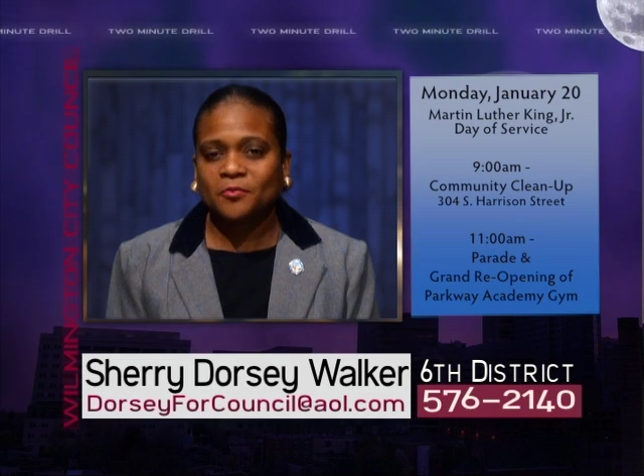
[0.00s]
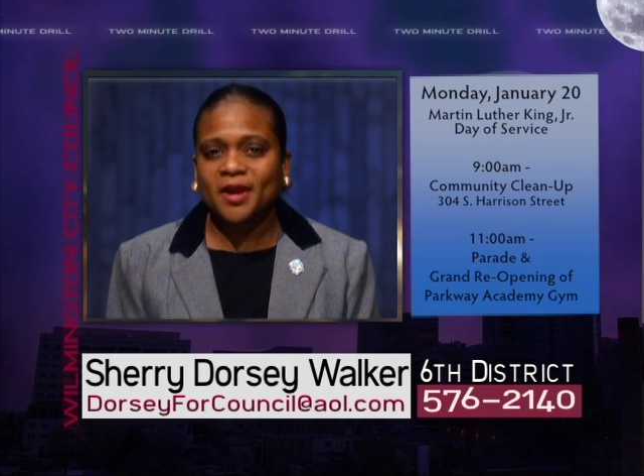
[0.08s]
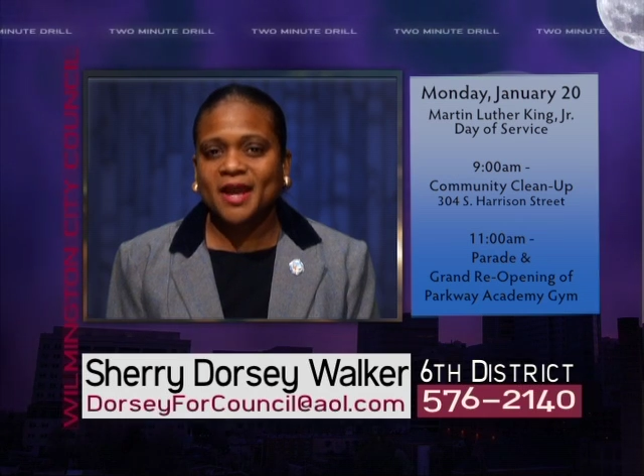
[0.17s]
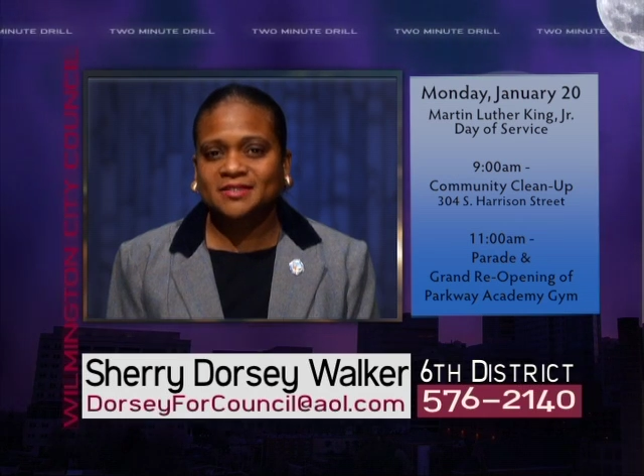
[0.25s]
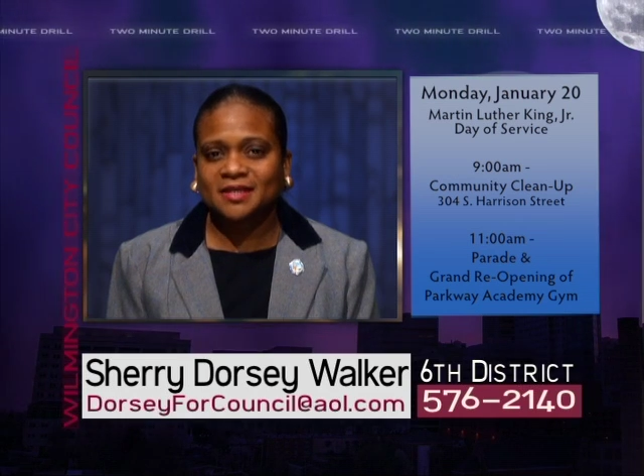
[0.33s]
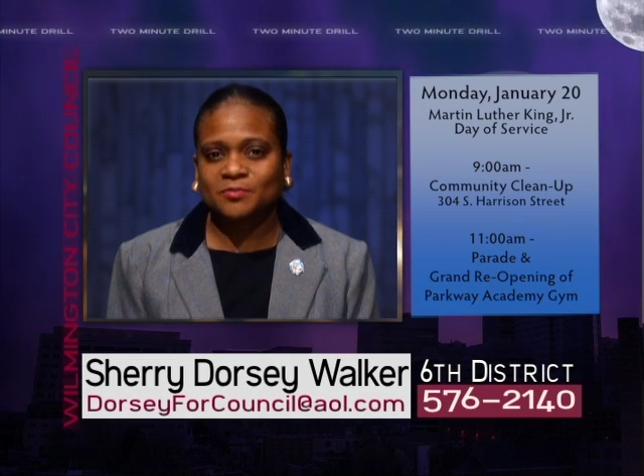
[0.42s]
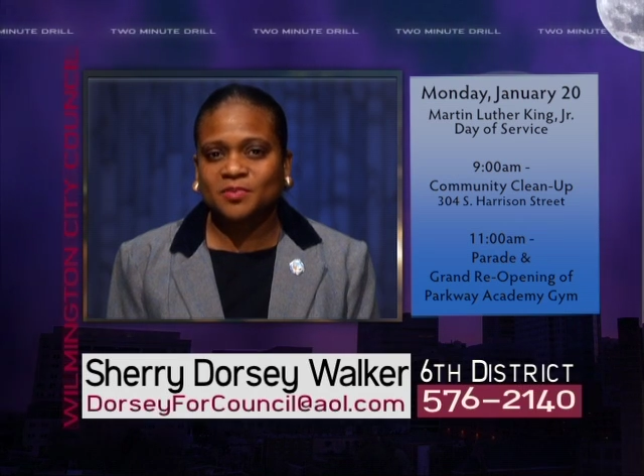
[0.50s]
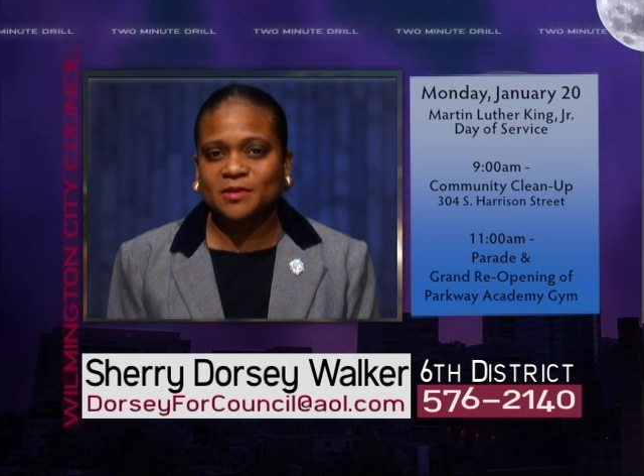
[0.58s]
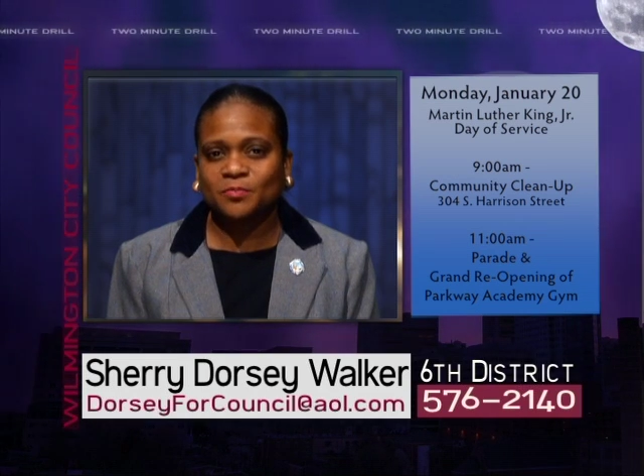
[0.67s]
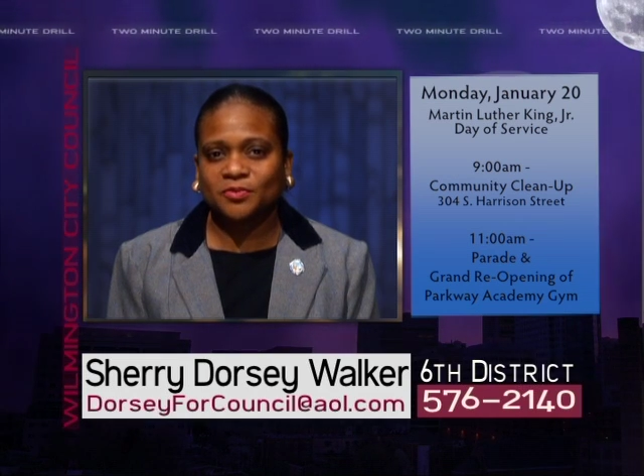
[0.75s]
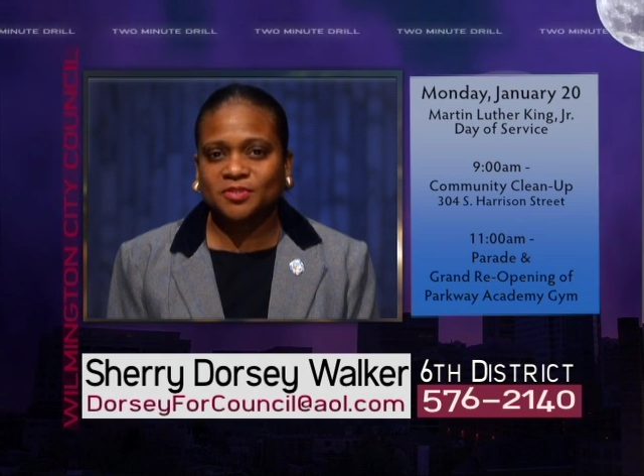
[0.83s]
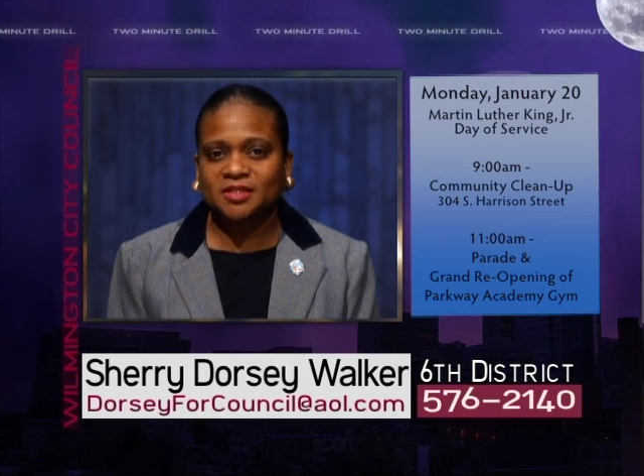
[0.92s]
we're asking
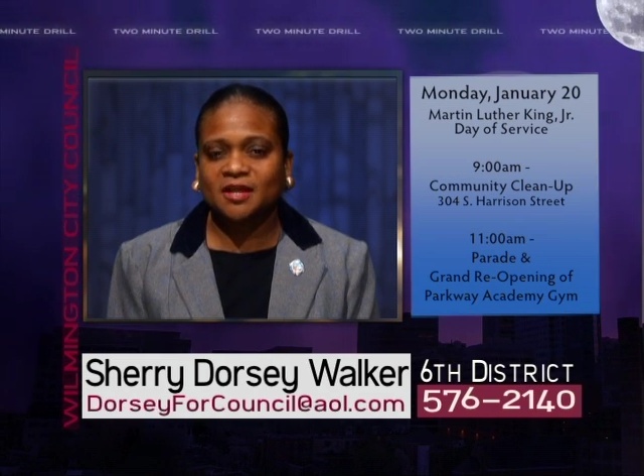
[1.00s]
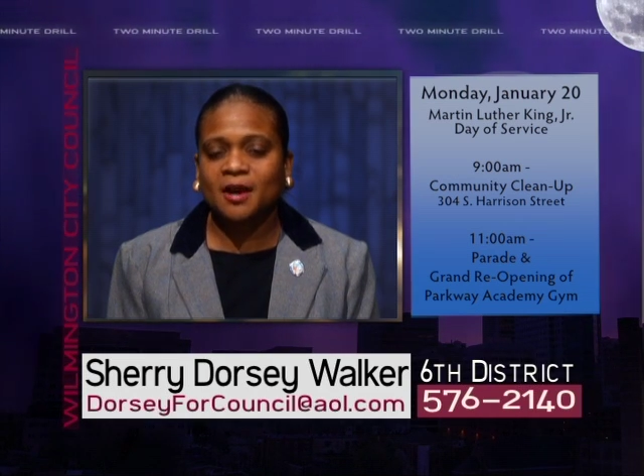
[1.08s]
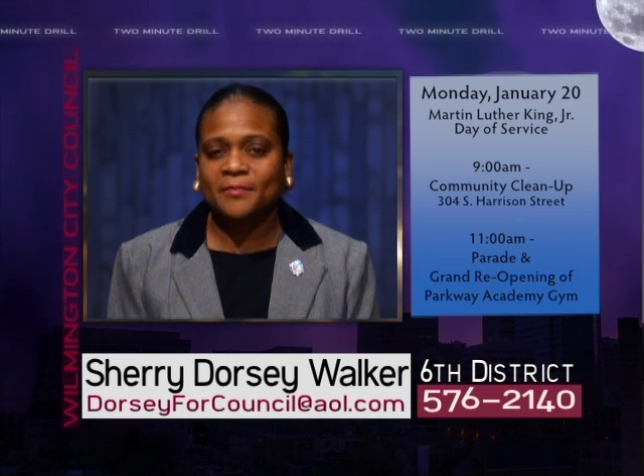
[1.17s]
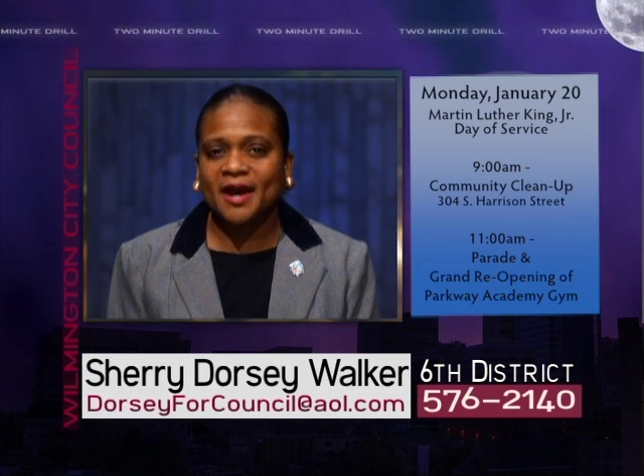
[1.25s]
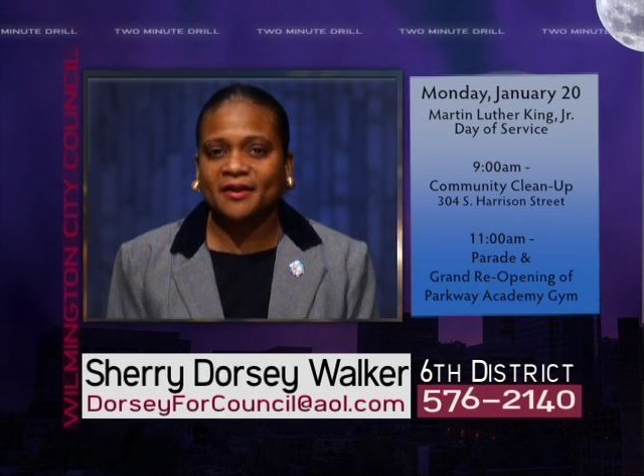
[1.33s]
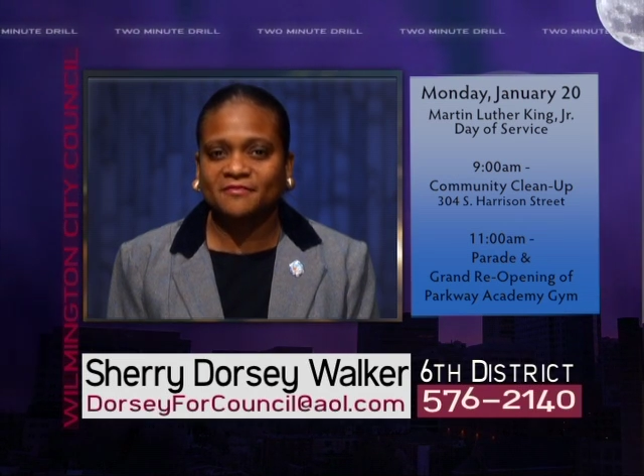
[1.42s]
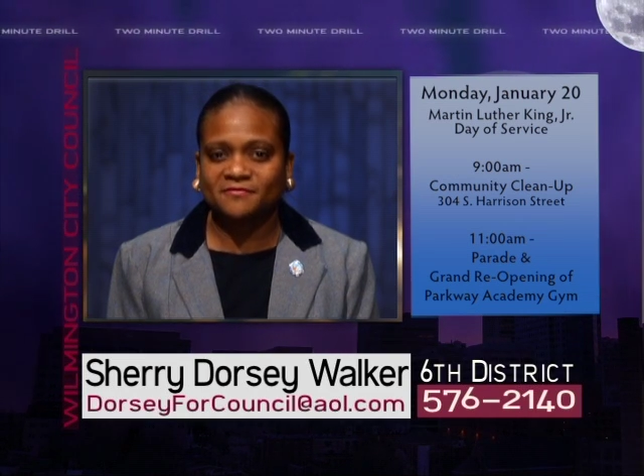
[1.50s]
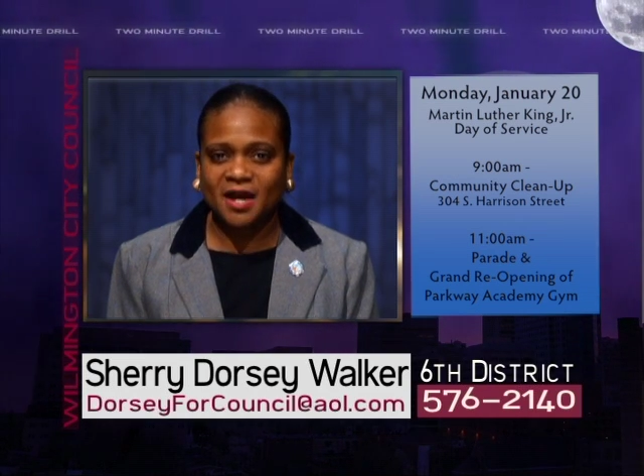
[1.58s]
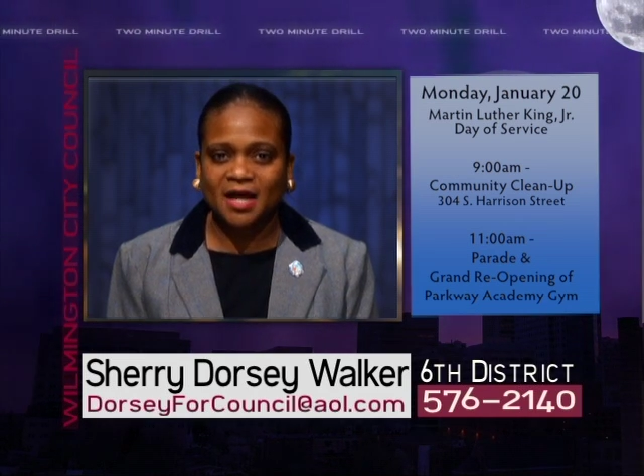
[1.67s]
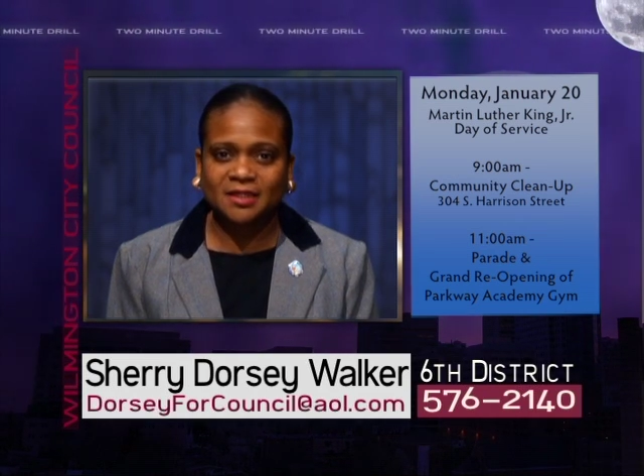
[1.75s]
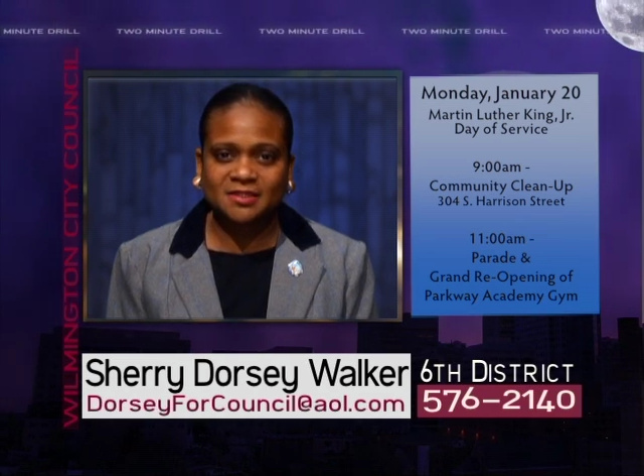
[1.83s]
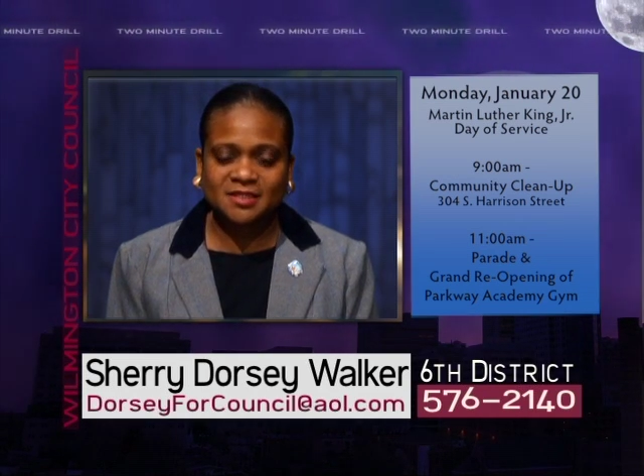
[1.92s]
people to come out and
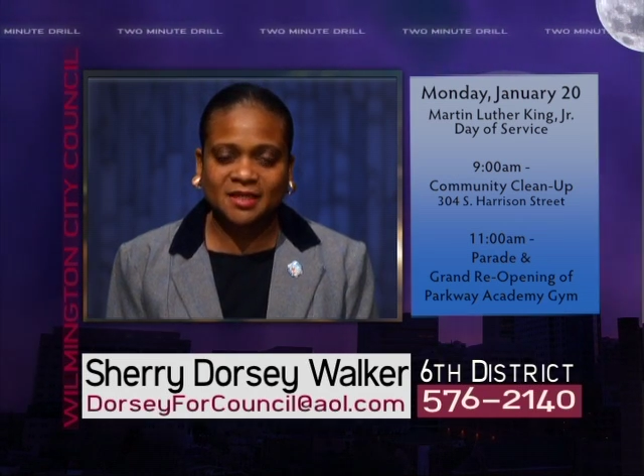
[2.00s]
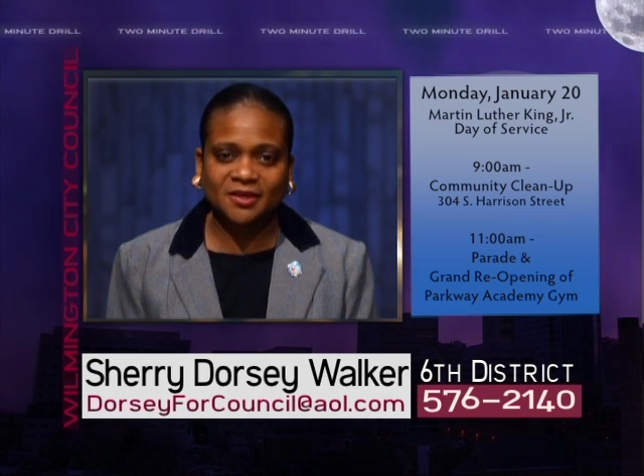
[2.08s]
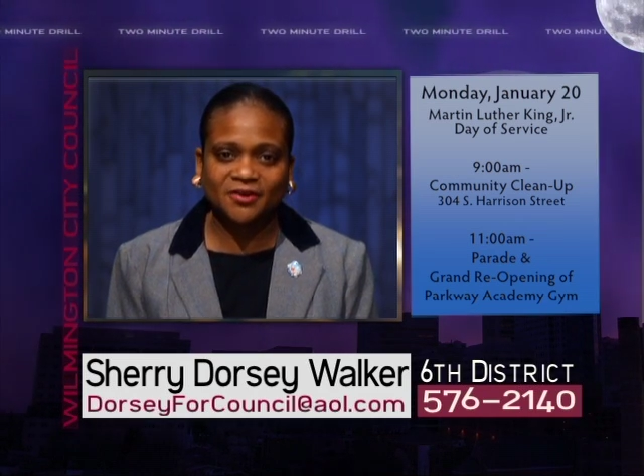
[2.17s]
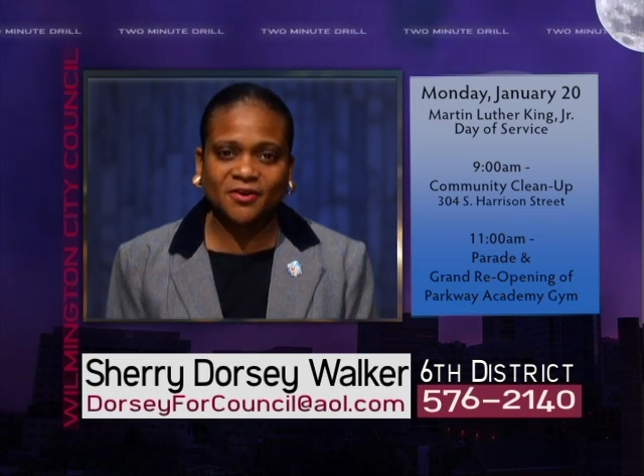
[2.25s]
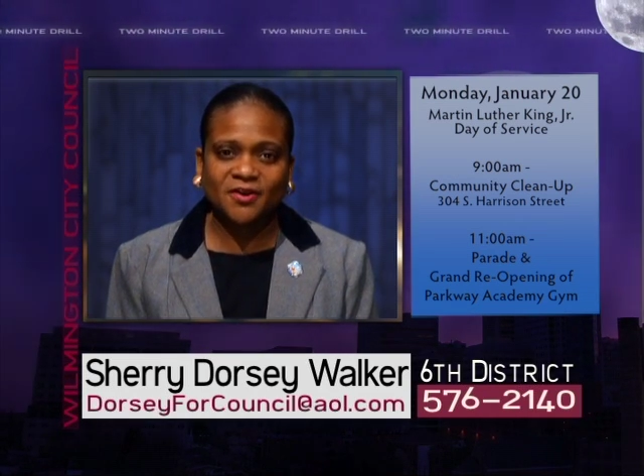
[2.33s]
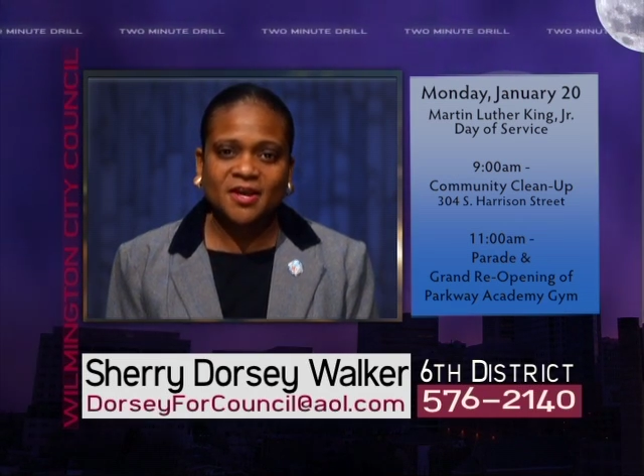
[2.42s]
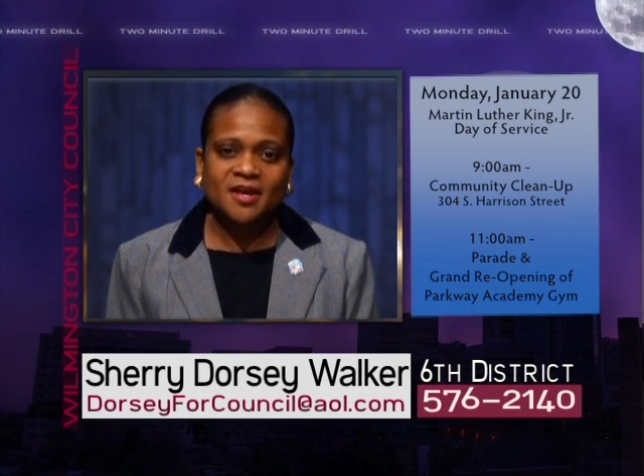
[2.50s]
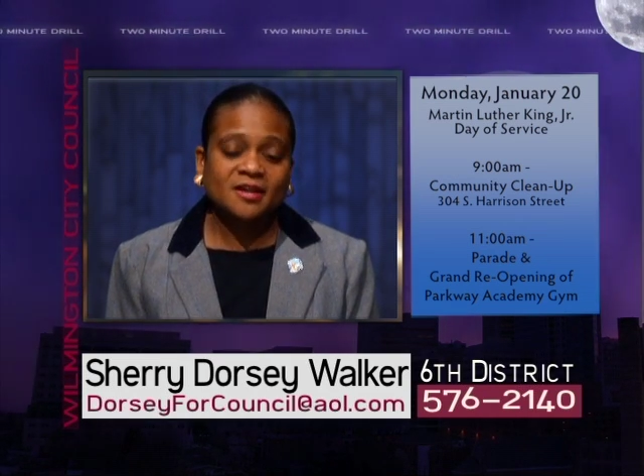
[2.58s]
volunteer.